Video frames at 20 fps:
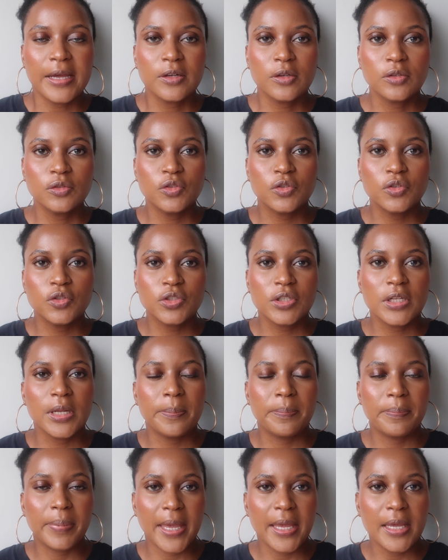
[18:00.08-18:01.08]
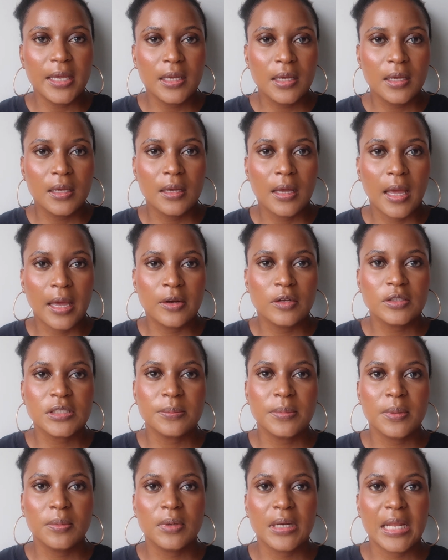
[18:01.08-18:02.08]
don't usually bake. I know
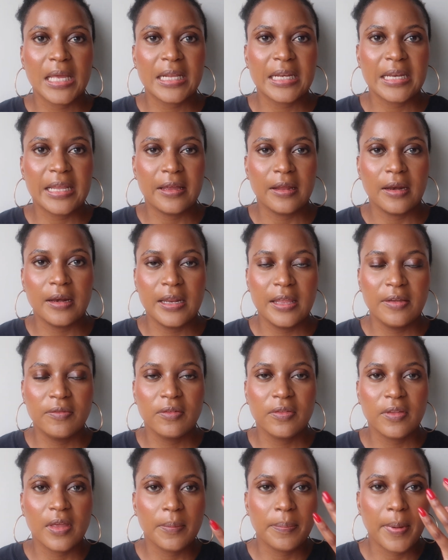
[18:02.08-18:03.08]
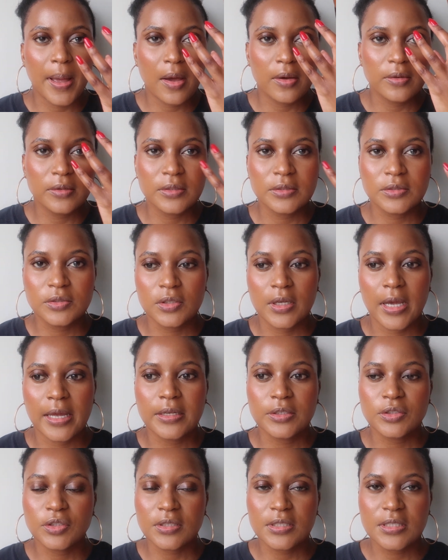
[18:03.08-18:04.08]
some people like leaving their powders to
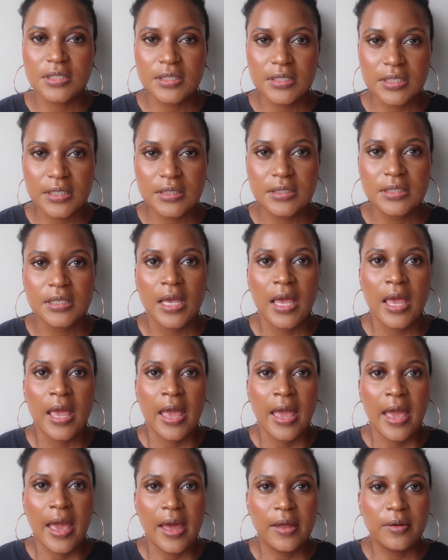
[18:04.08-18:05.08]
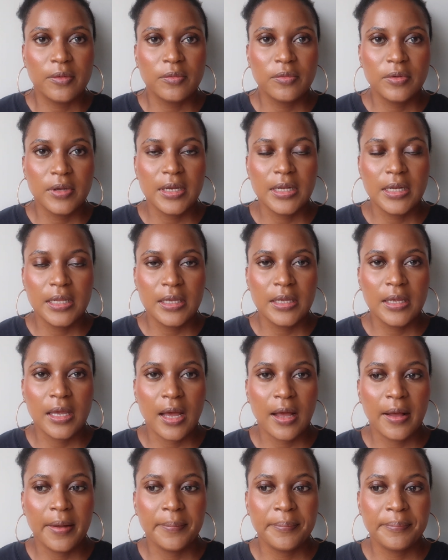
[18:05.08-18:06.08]
kind of just sit and really
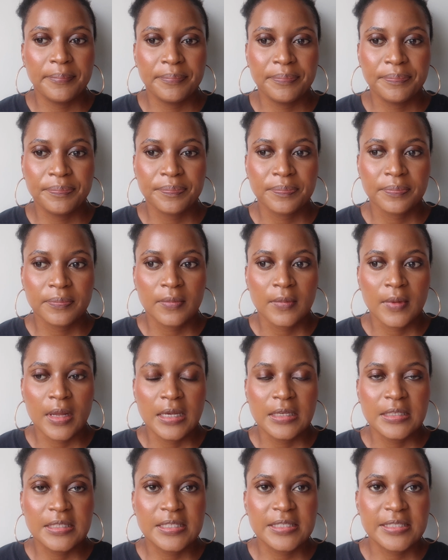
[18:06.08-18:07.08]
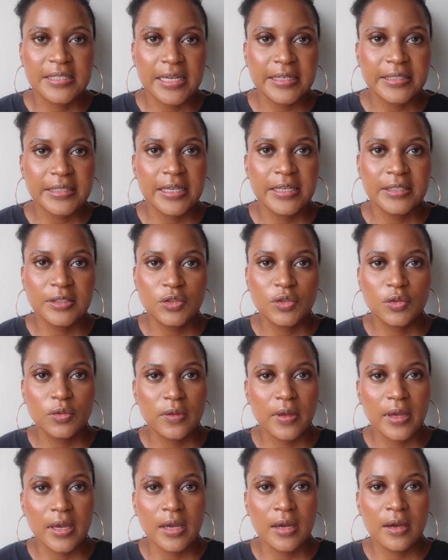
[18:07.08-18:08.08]
set into
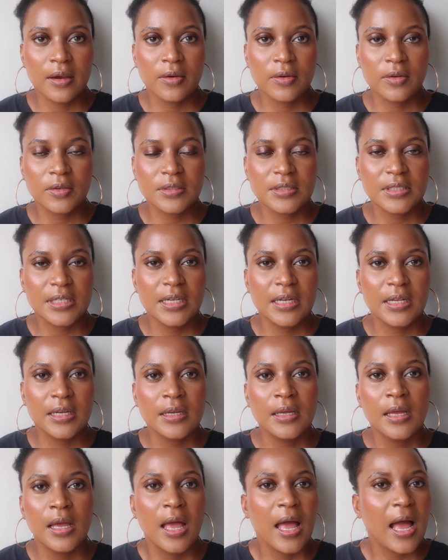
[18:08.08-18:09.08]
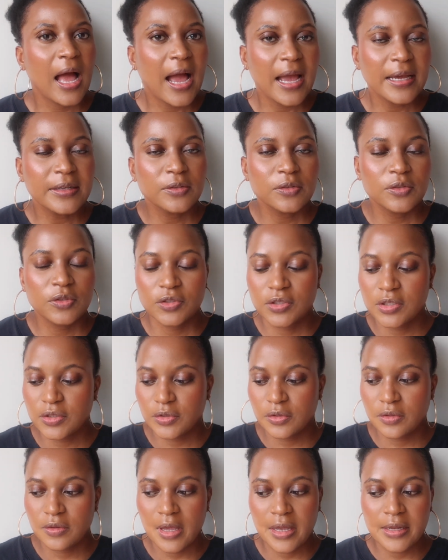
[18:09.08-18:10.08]
their concealer. I don't usually
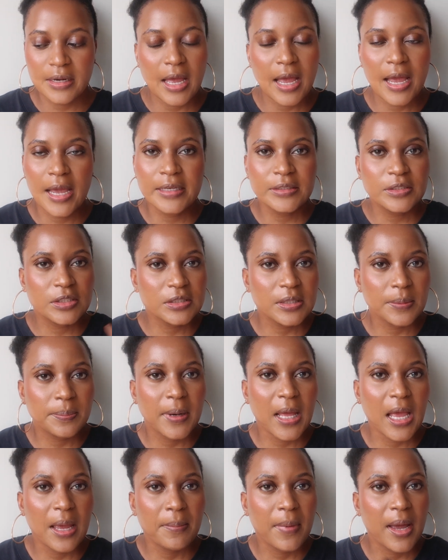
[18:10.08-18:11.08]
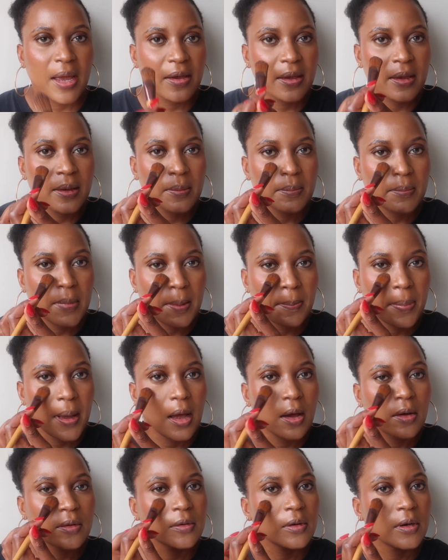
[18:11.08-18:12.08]
do that. I just apply my
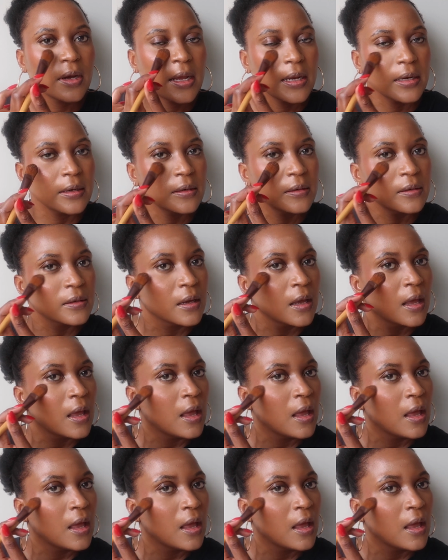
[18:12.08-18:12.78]
powder and